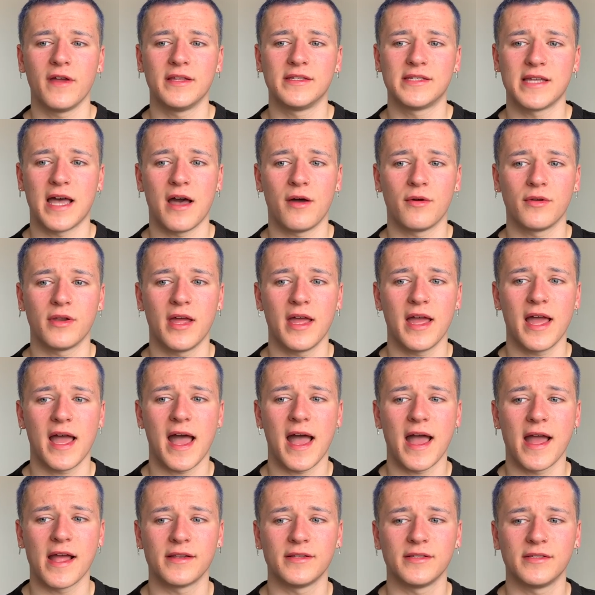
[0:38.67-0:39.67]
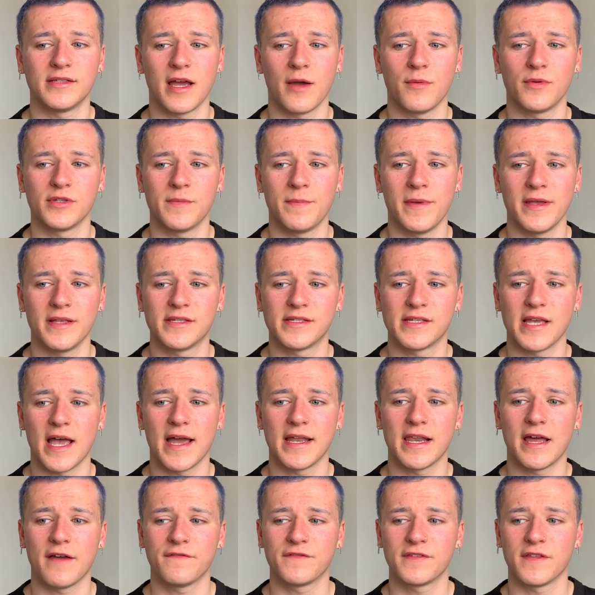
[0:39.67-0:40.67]
a downer and I was a bit
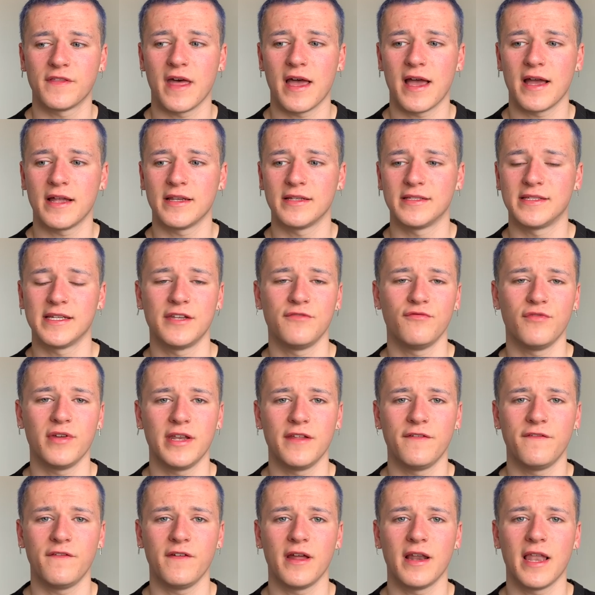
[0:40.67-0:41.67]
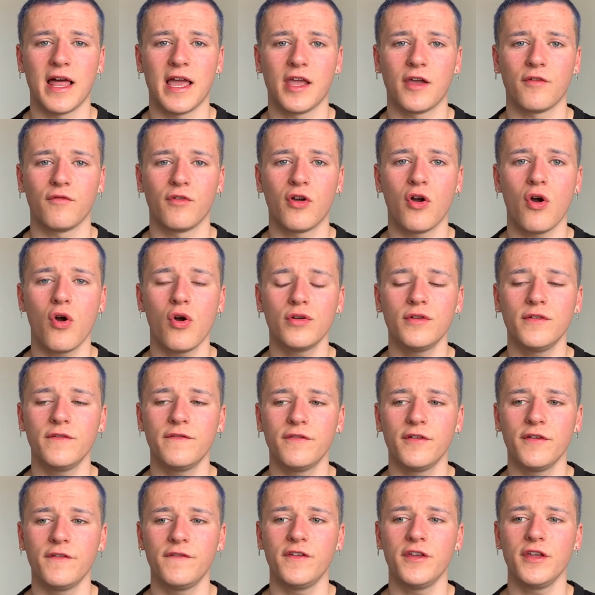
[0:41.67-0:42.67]
sad after that and didn't really feel like recording
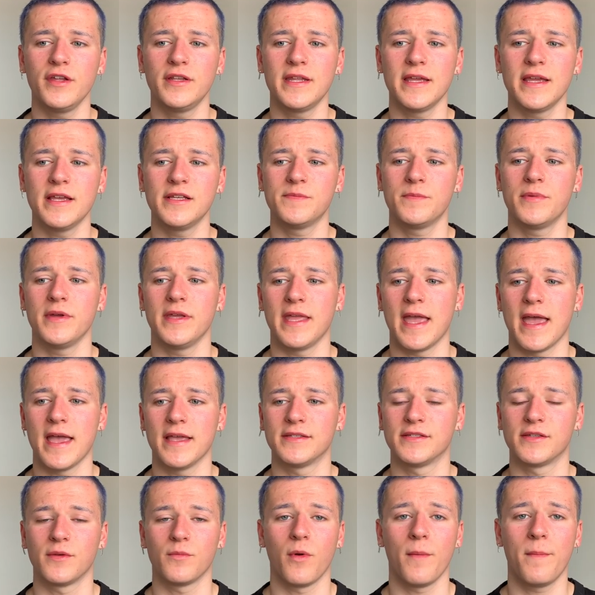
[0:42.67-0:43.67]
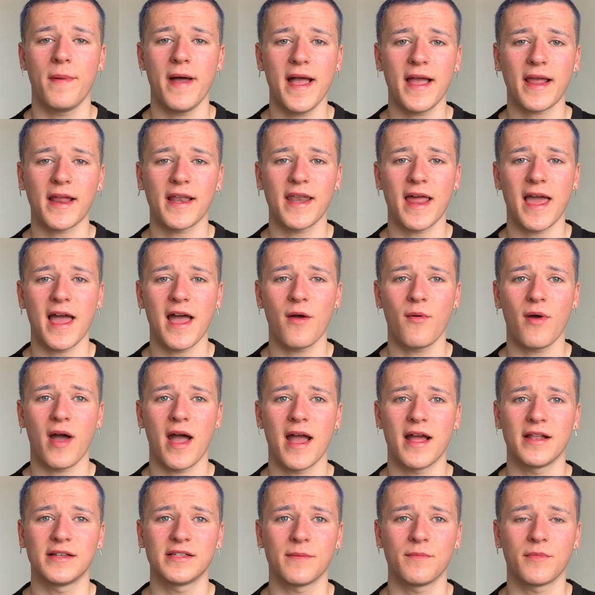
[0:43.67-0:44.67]
for a few days, but yes, we're back now
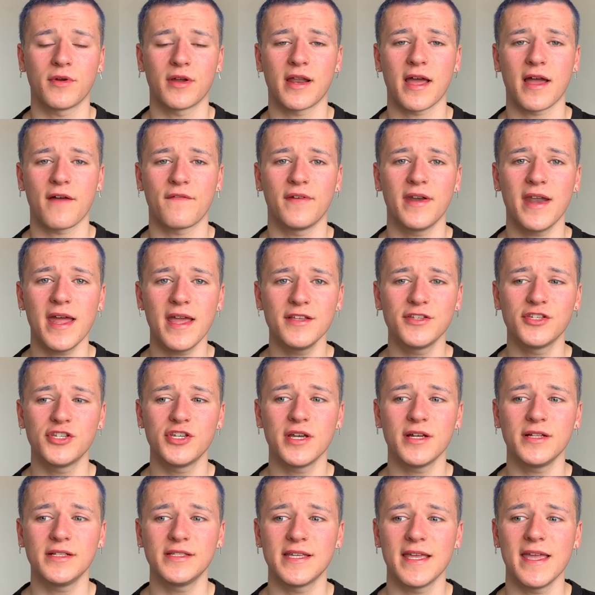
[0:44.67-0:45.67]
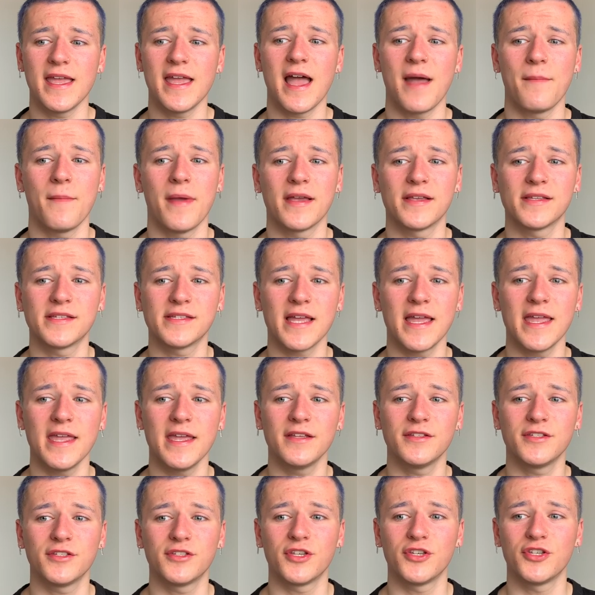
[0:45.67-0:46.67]
and I'm going to have a nice chill day. I'm
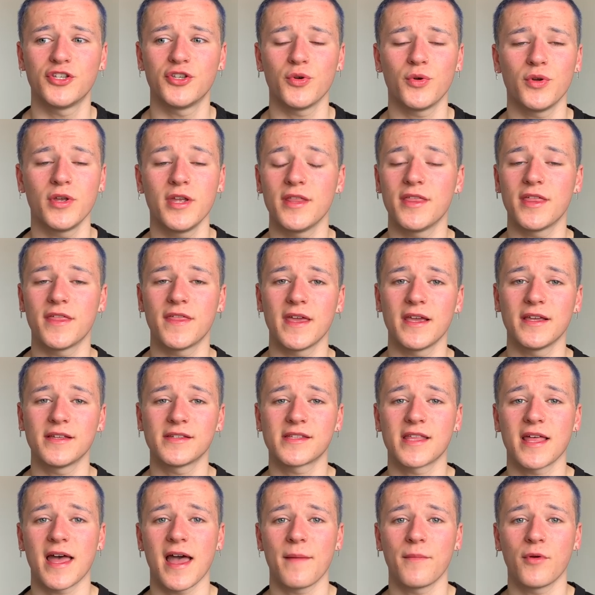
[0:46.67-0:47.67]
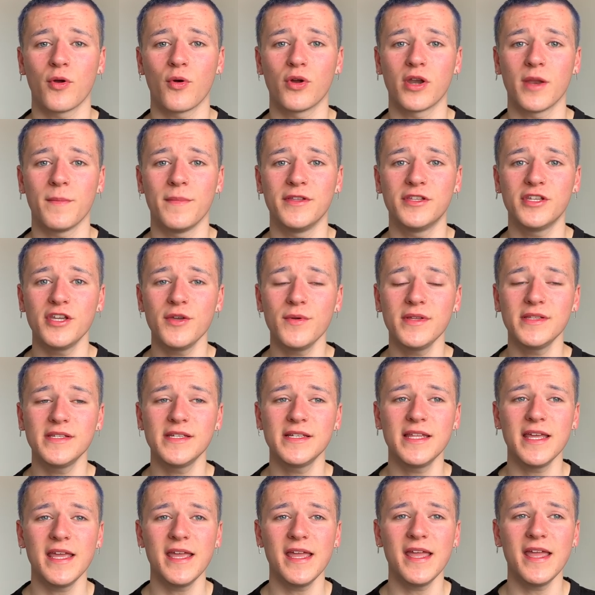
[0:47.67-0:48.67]
excited to show you the things that I'm going to be doing
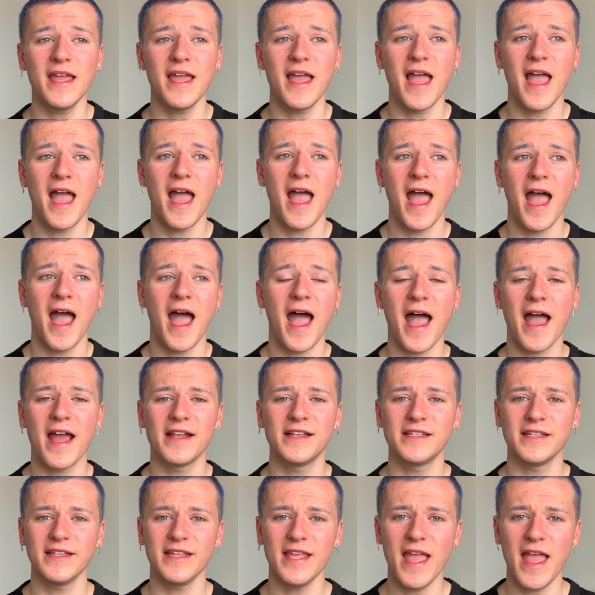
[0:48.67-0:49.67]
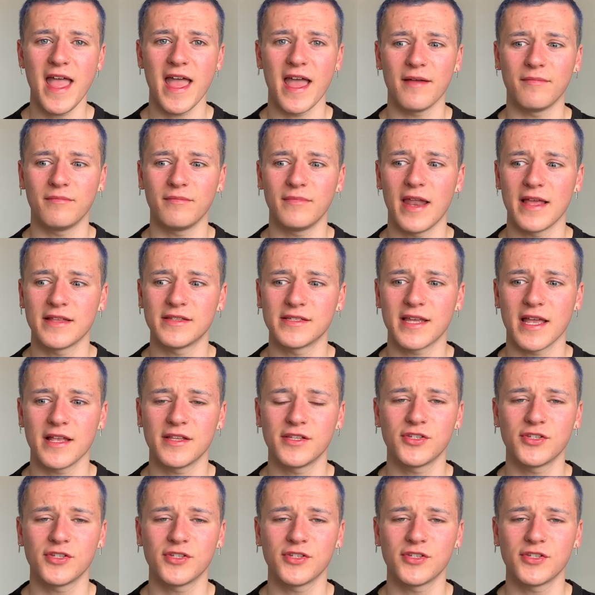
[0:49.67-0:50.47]
today and yeah, let's get